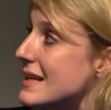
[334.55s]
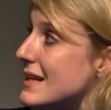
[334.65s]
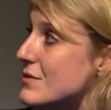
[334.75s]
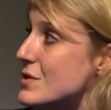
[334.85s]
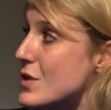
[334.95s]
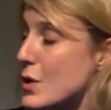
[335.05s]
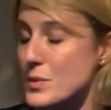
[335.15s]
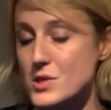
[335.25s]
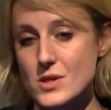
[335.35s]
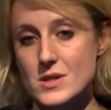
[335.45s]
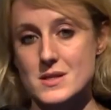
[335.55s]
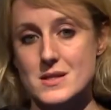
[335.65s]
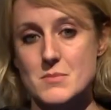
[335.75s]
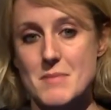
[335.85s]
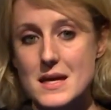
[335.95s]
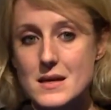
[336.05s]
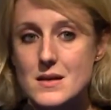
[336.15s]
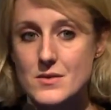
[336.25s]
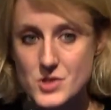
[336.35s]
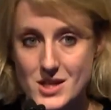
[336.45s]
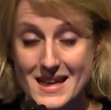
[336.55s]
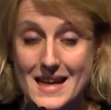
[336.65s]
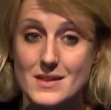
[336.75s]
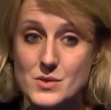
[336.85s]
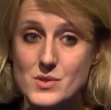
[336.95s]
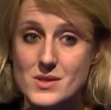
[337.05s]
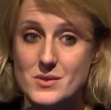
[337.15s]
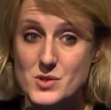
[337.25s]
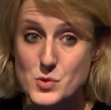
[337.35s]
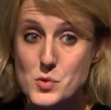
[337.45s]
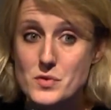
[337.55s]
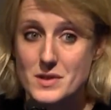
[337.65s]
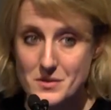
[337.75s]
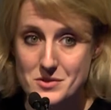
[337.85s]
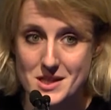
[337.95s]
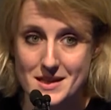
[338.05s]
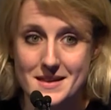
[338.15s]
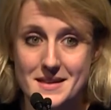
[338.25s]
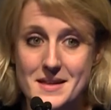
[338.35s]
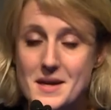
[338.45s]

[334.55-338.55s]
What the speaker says: gives you the opportunity to make enough gin and also store enough gin